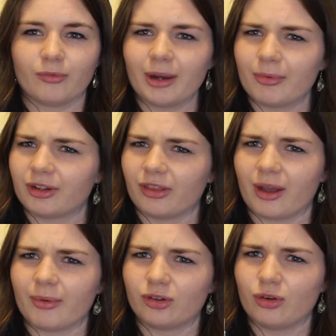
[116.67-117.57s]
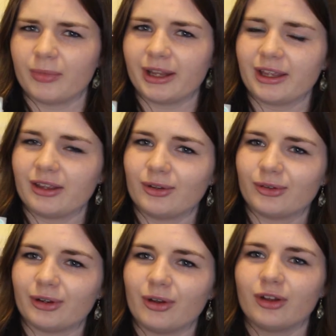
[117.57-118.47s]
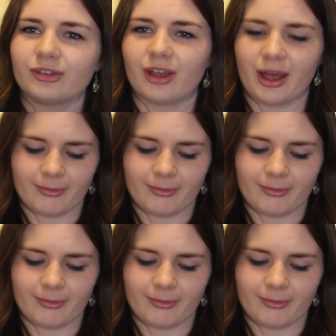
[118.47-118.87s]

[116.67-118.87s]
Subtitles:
really a product that I would normally use a lot.